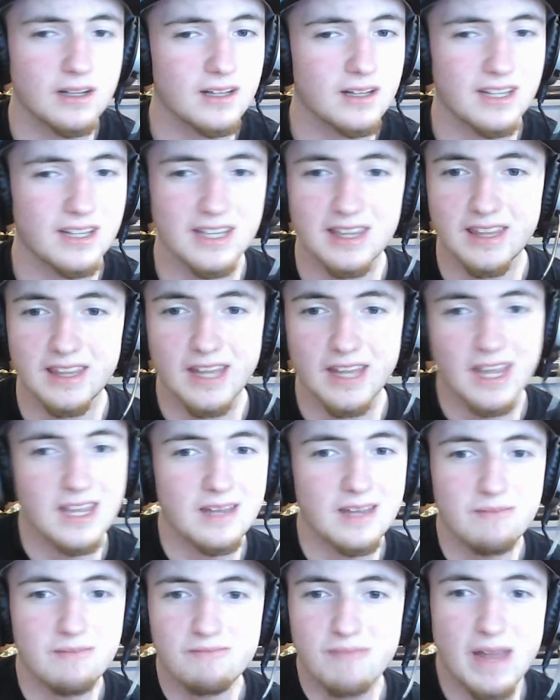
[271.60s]

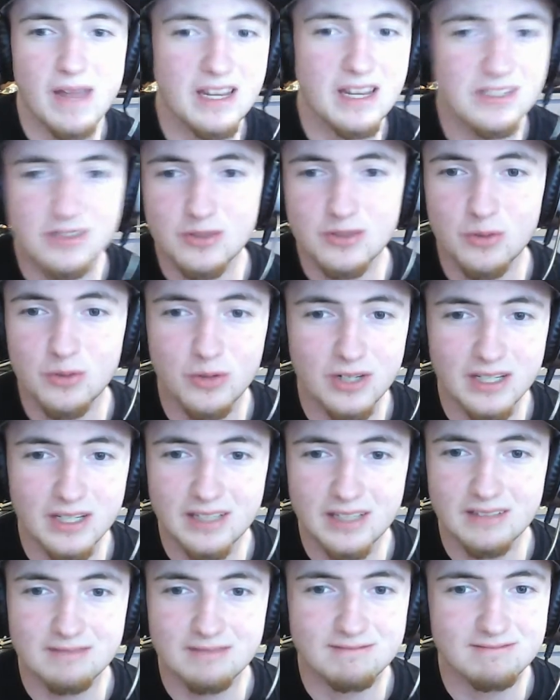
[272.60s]
they may score
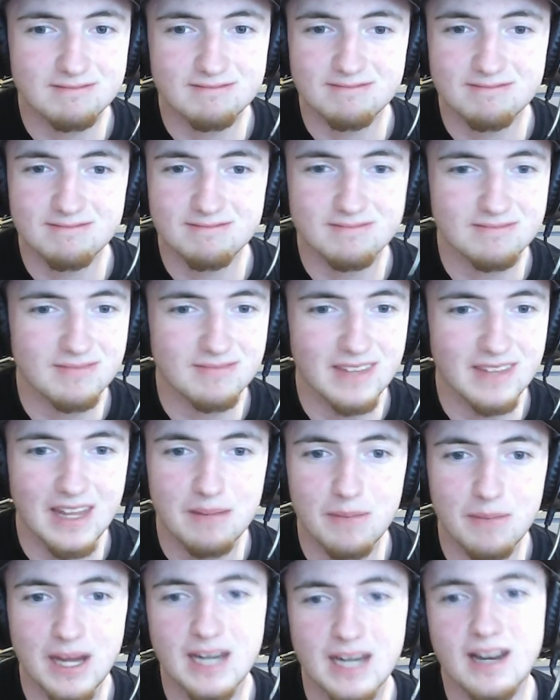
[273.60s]
it, they
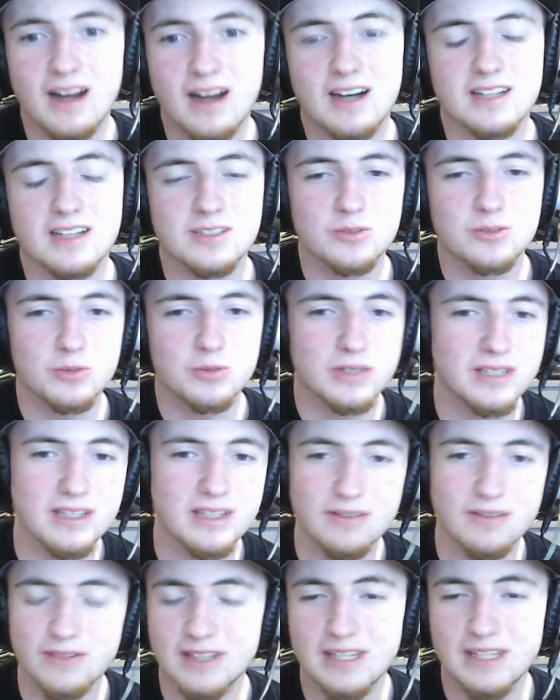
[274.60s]
may not. It's really a
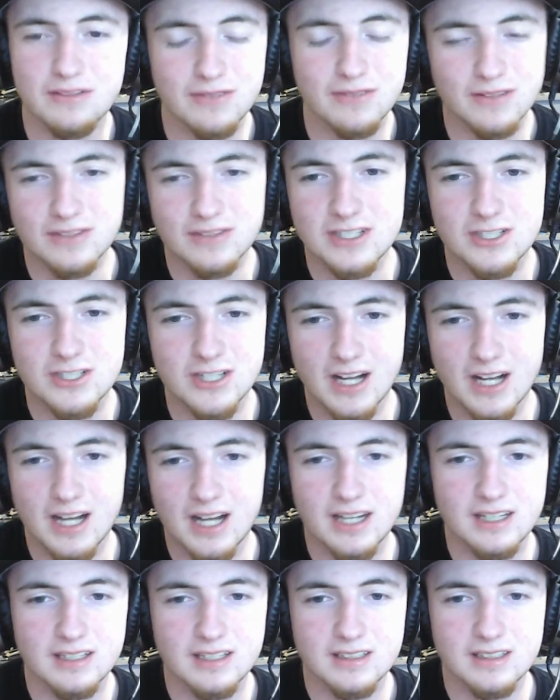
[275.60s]
50-50 shot.
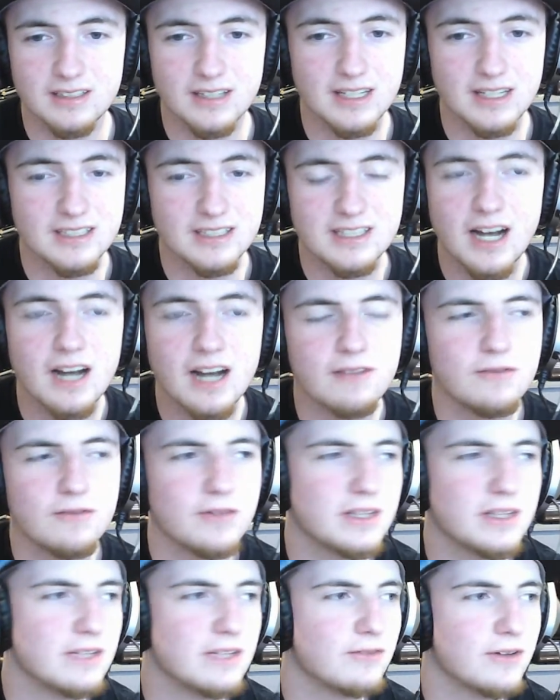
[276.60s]
It's not even
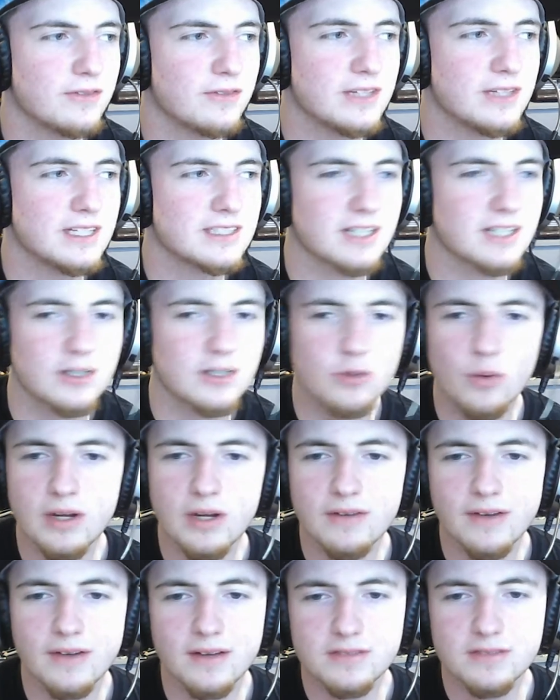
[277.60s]
50-50. It's like
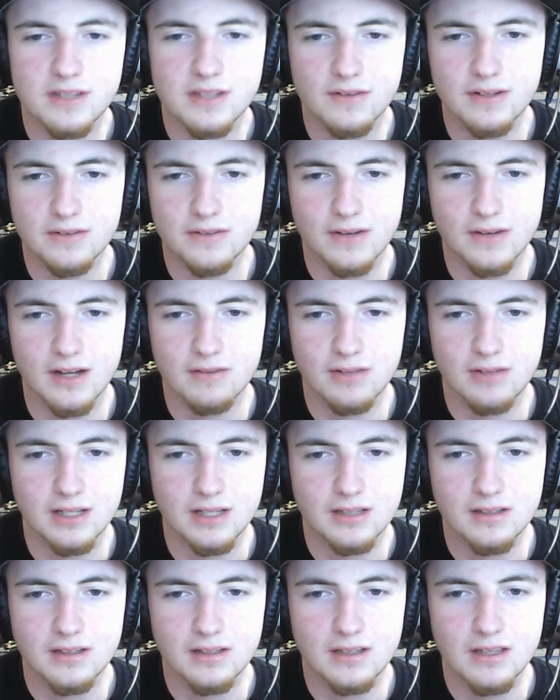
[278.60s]
25-75. Like,
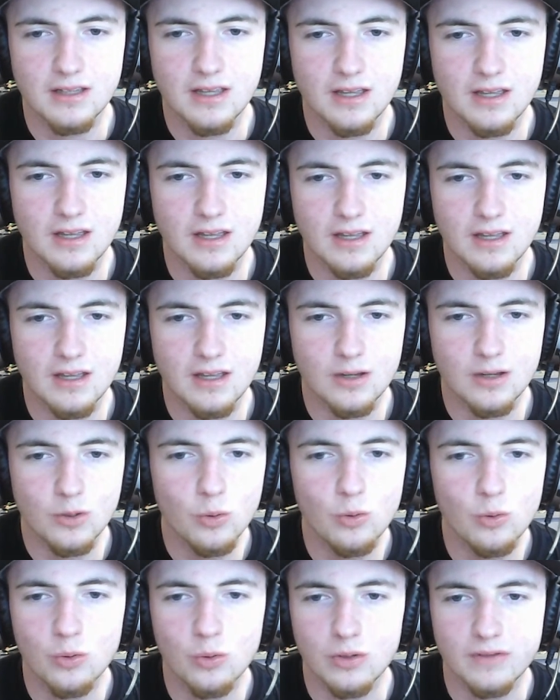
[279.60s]

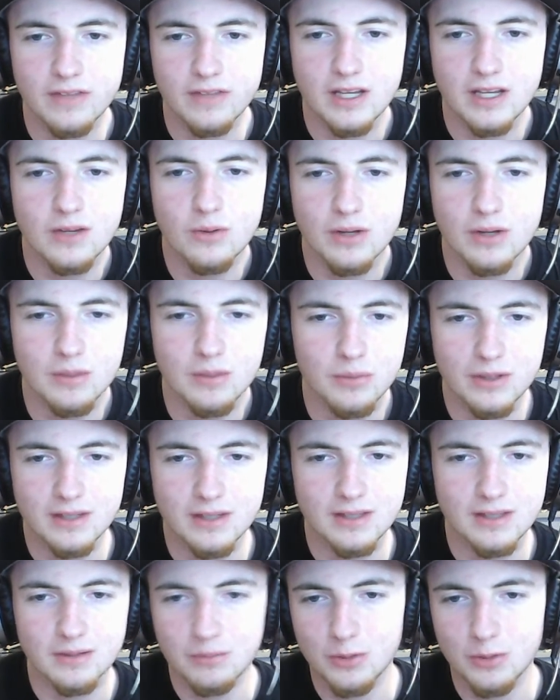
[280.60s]
cool if they do it, but
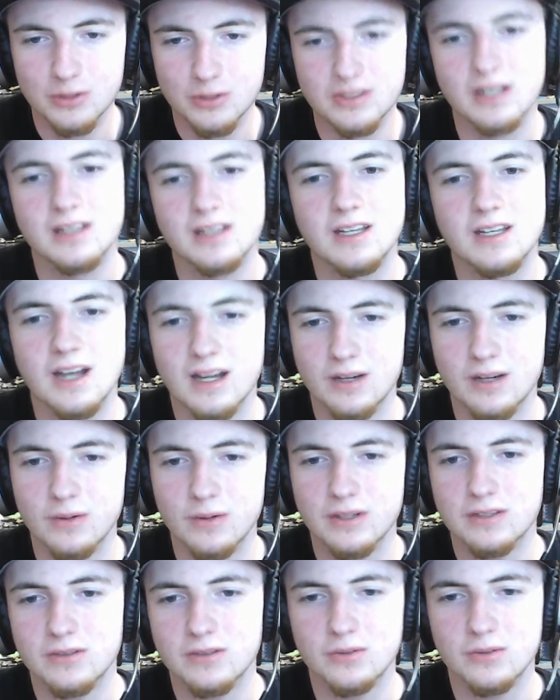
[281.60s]
they're most likely not
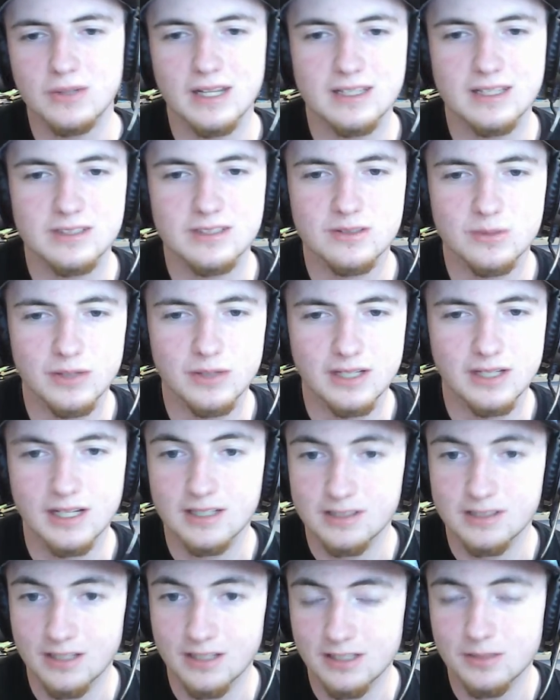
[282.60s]
going to, and that's what kind of
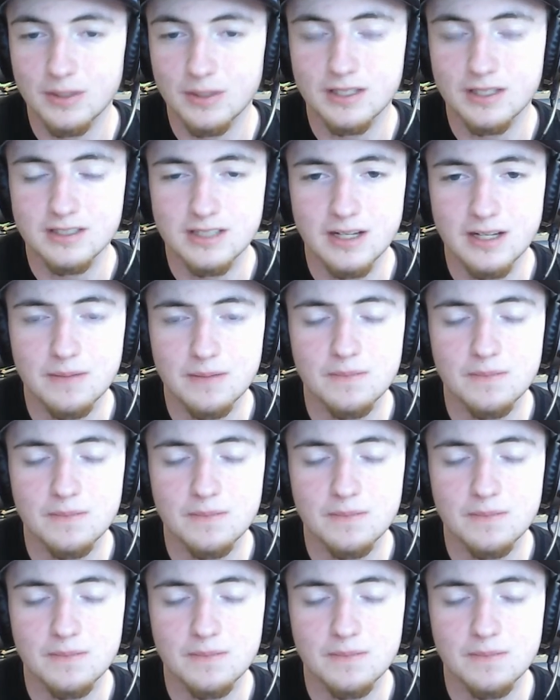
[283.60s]
sucks about this team.